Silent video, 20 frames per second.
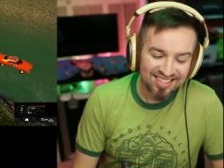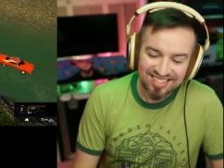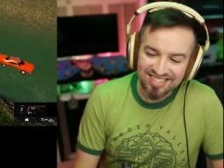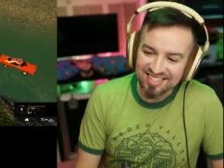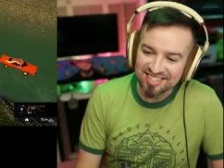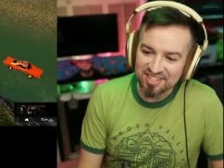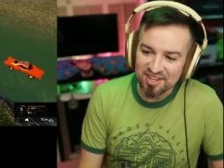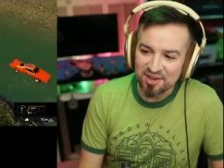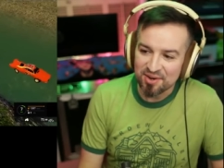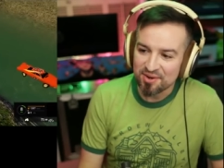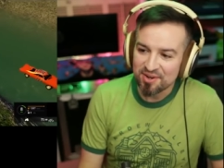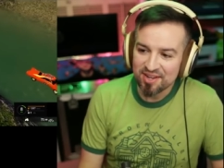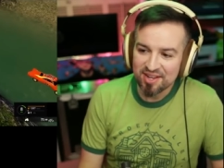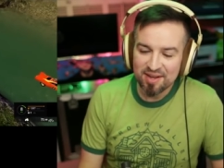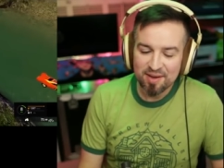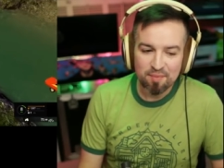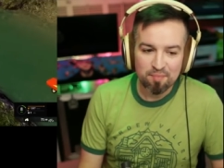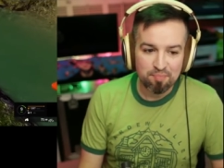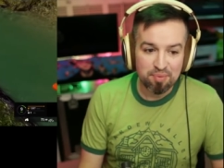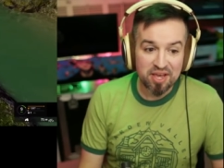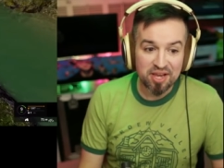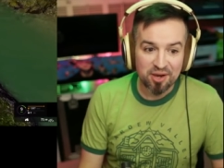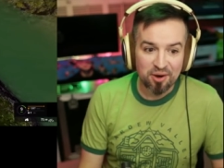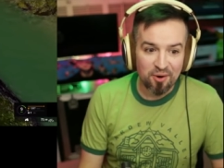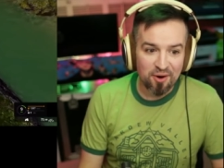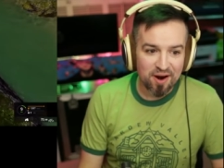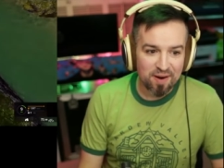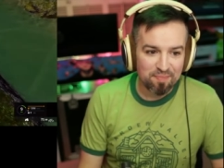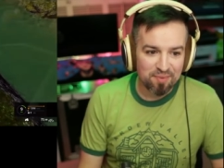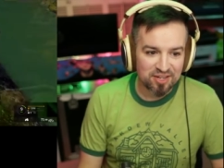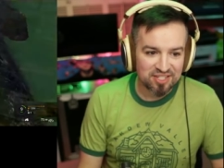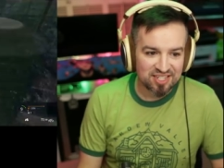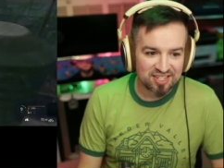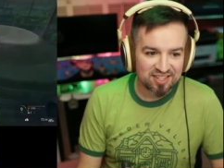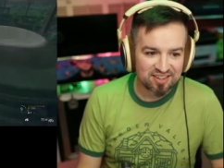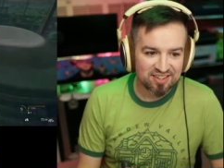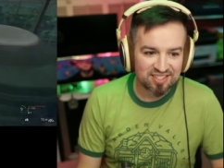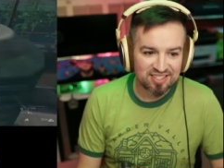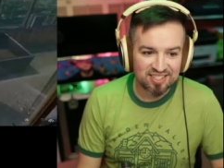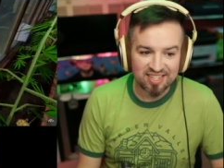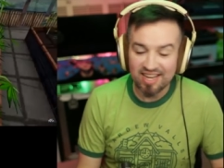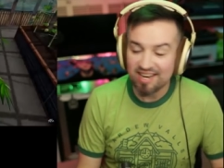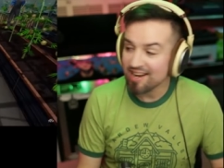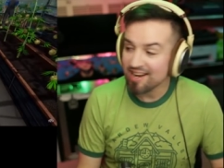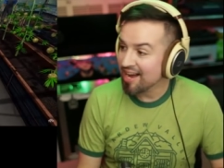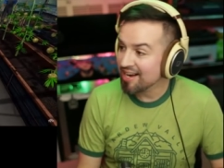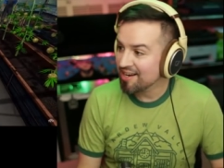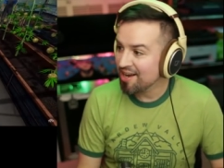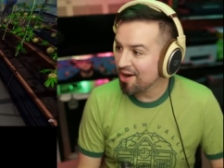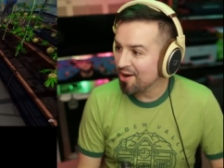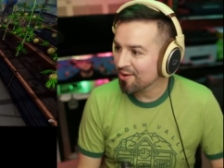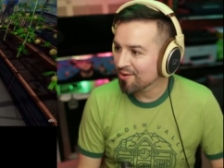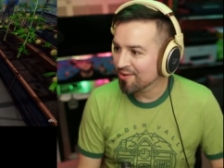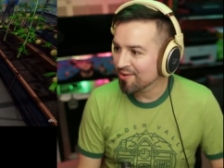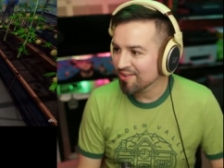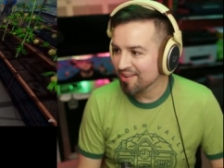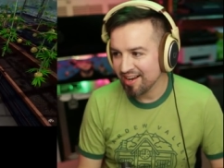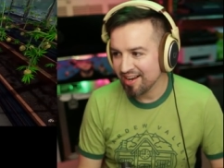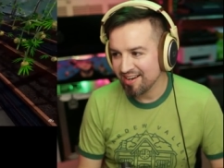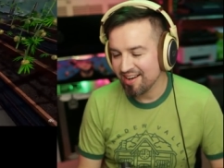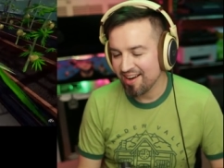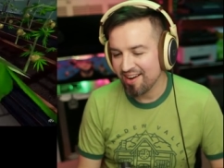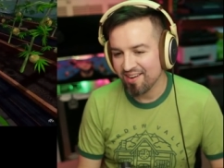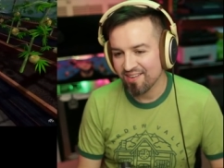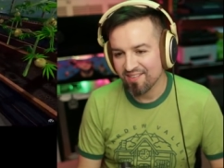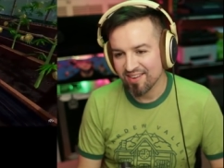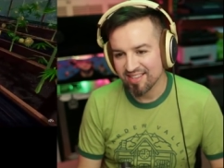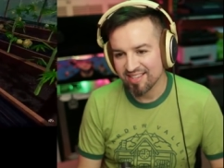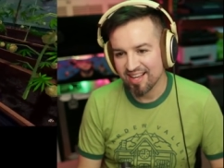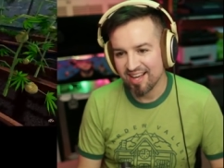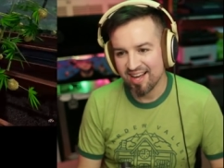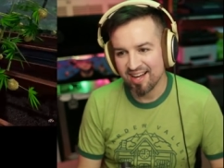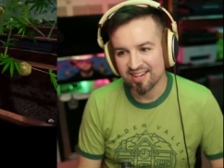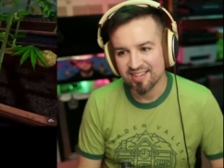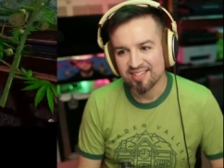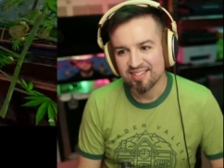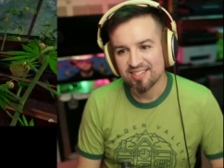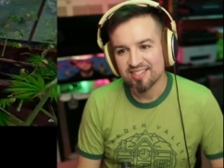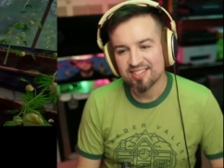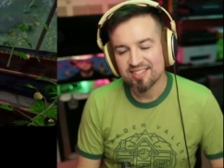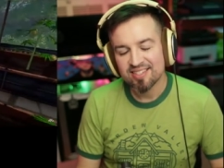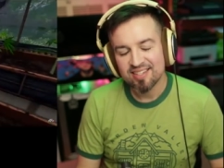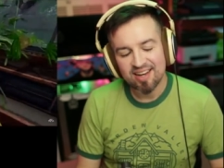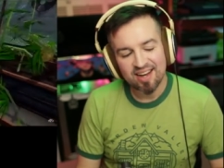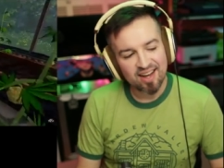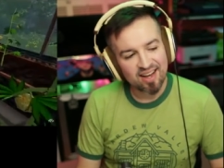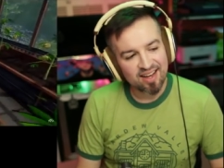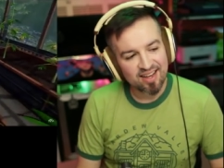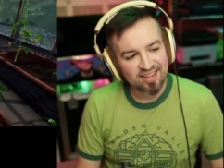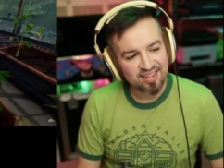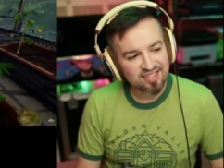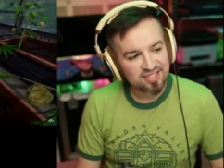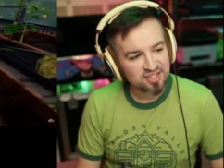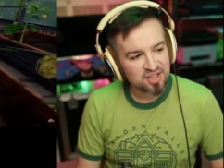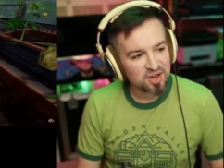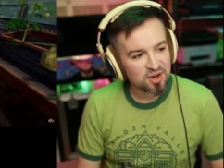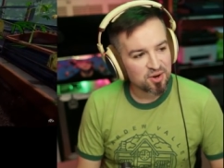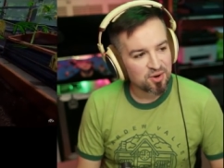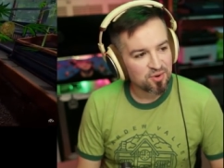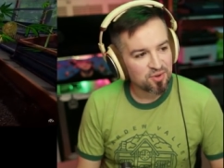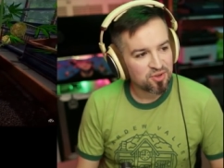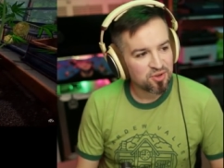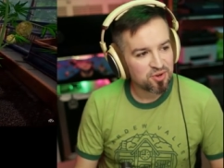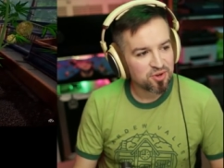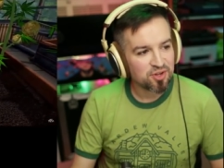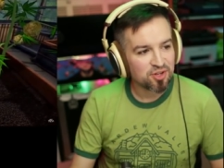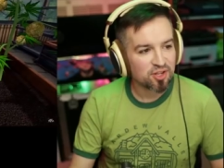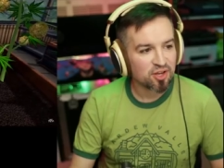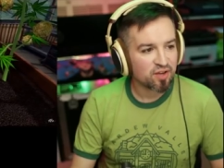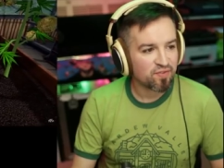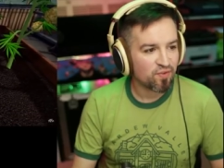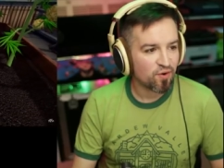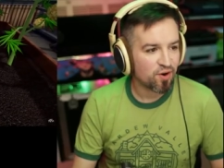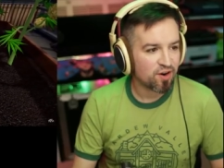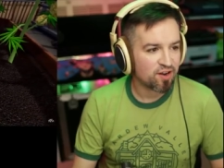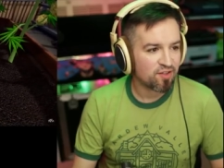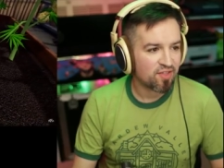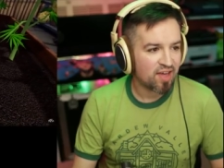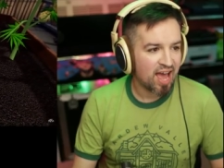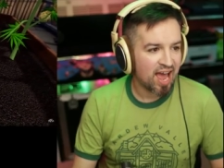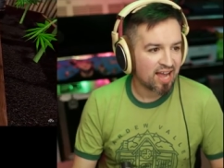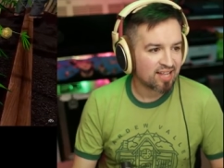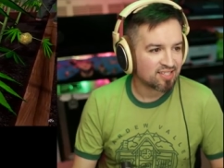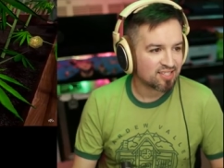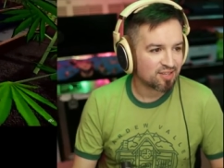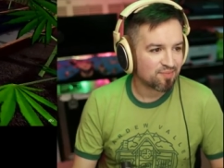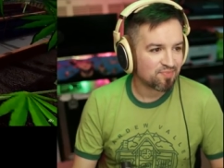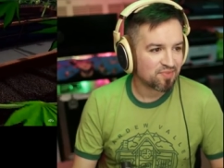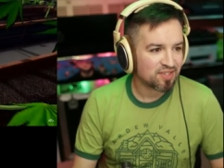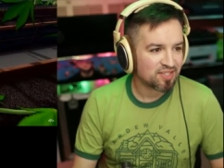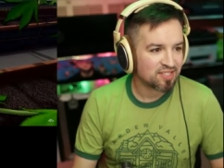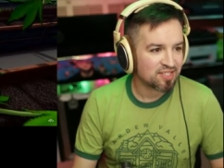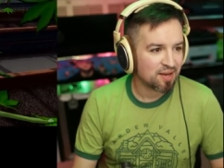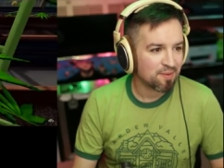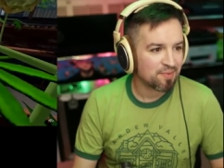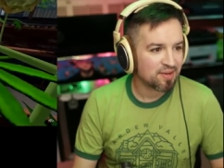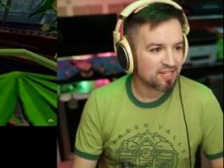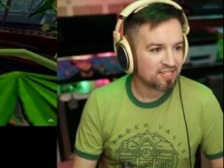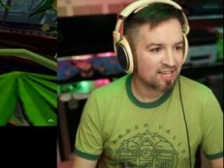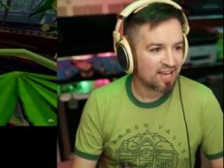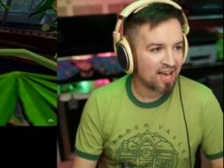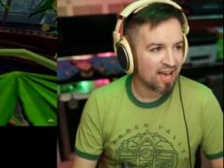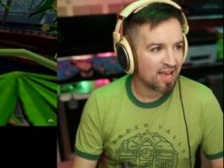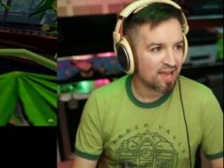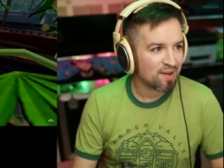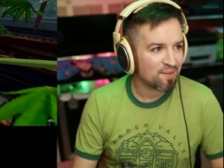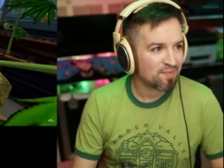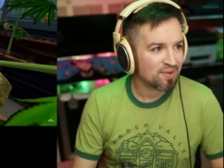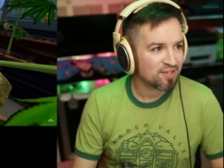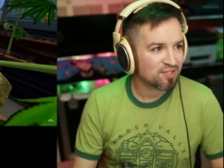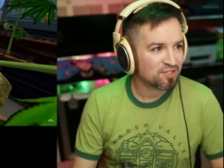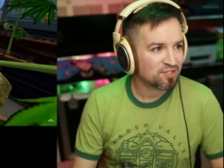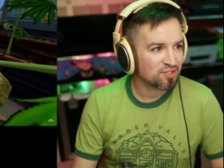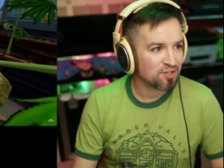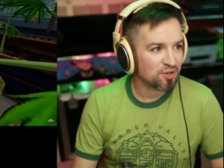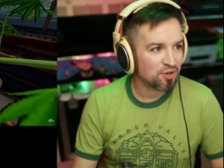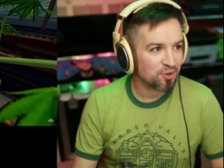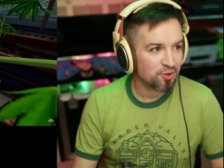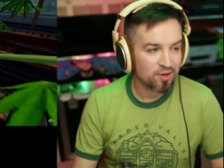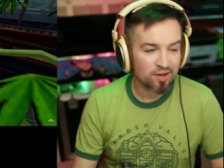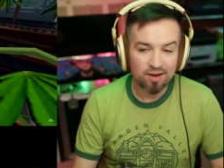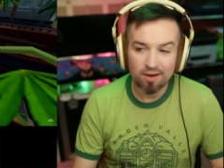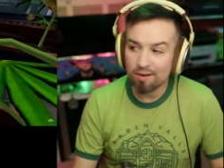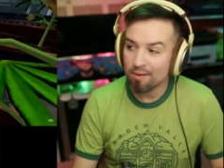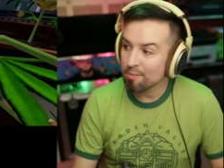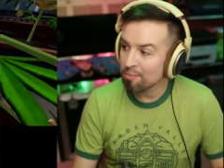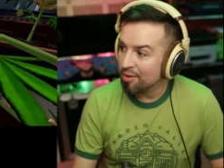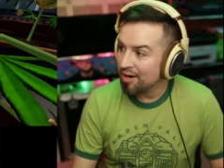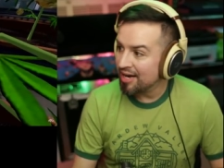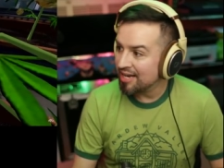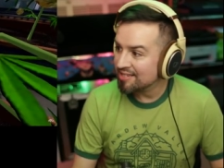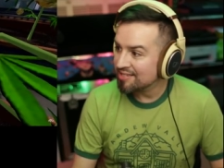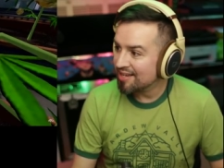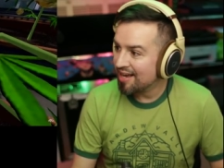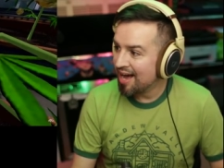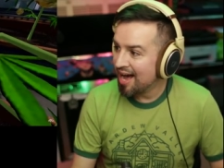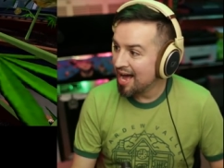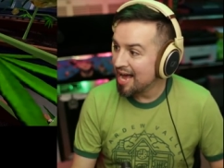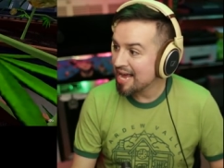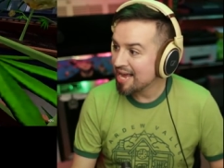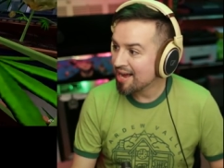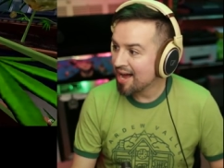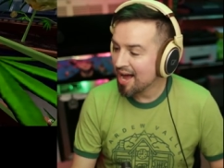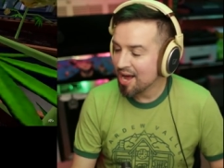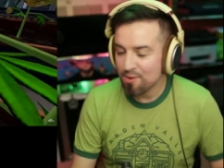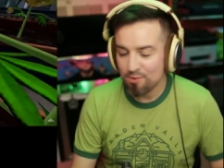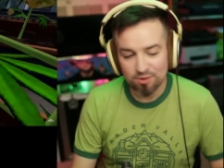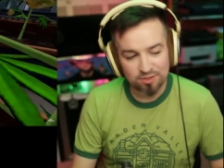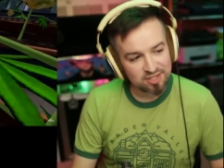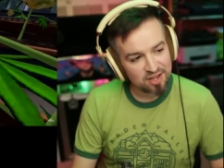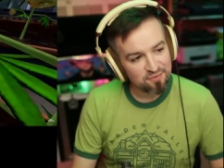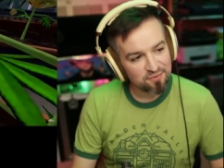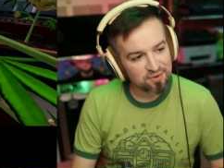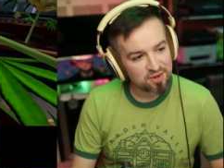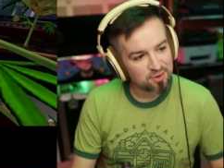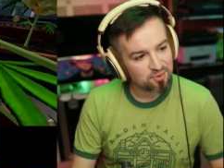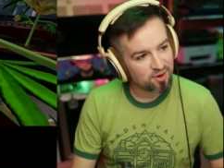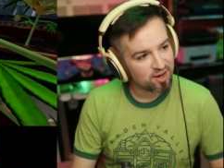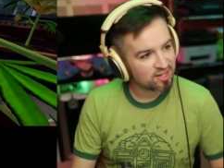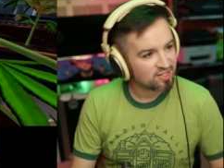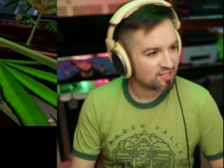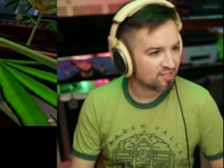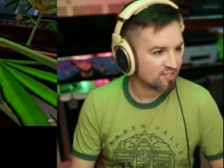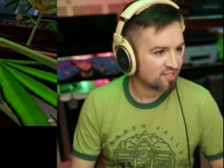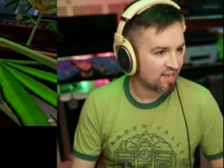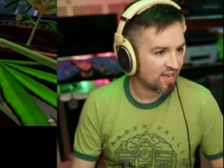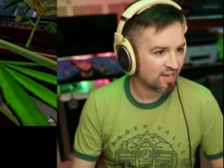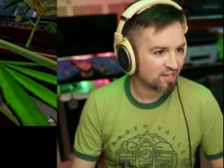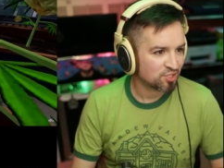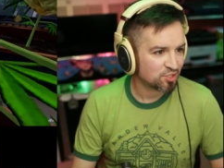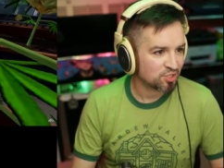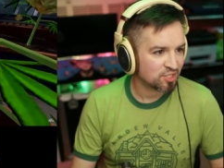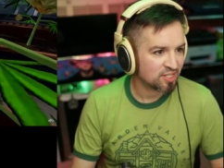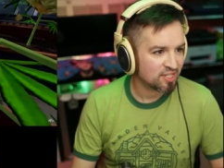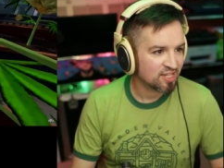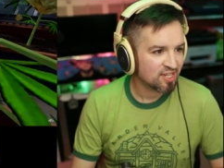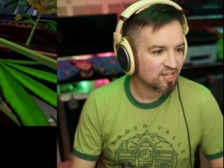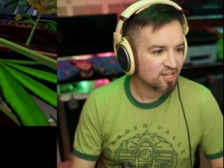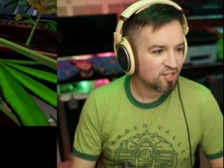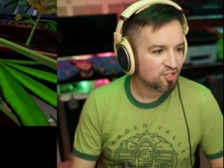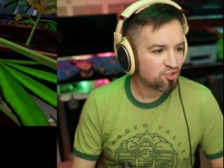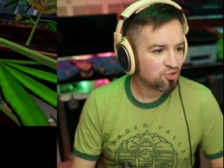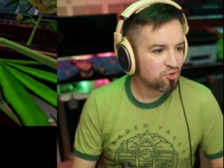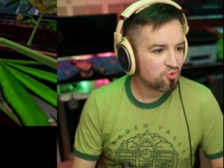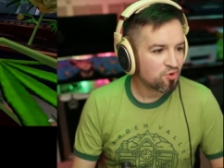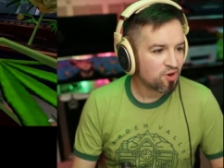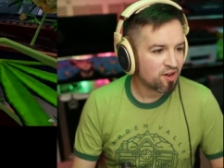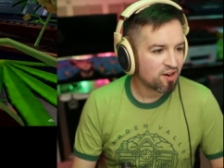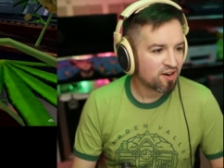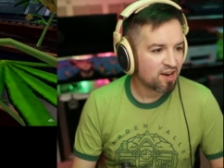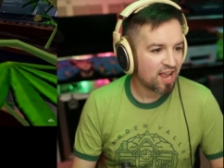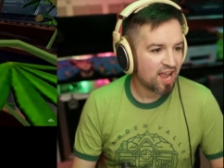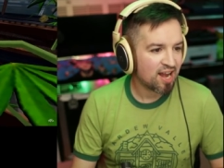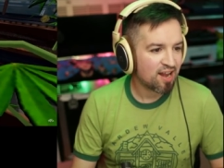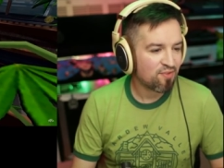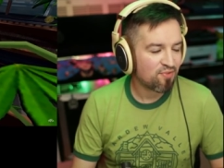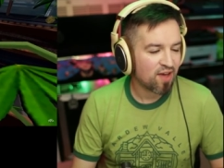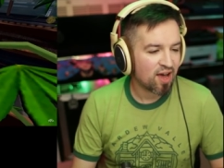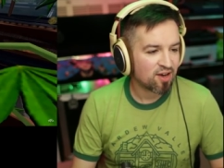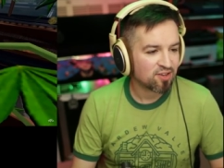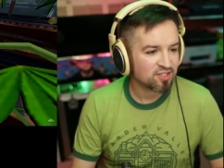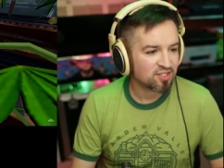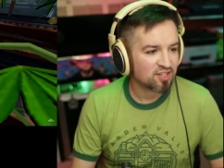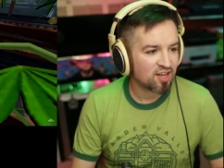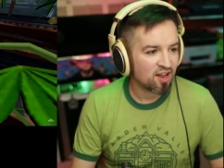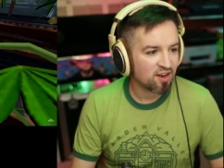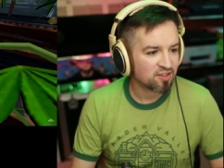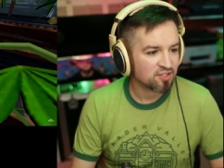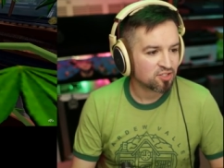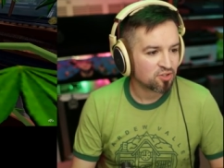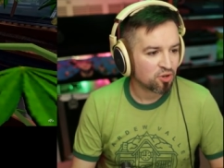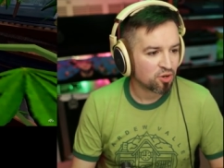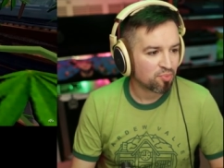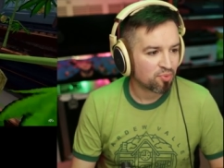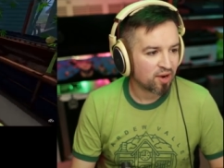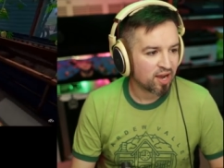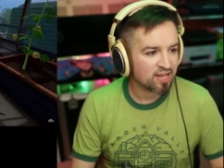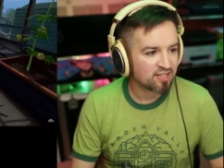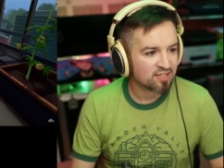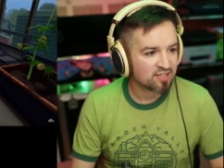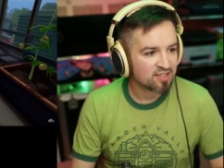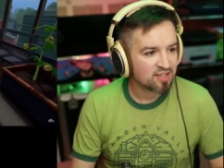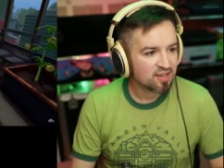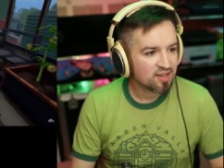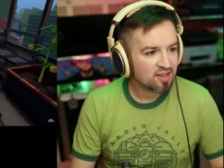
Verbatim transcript: So. Bitcoin pushing their agenda. I know. What the hell? So you can look forward to that sometime soon. But I will definitely watch this. Actually, $280,000 in total prizes.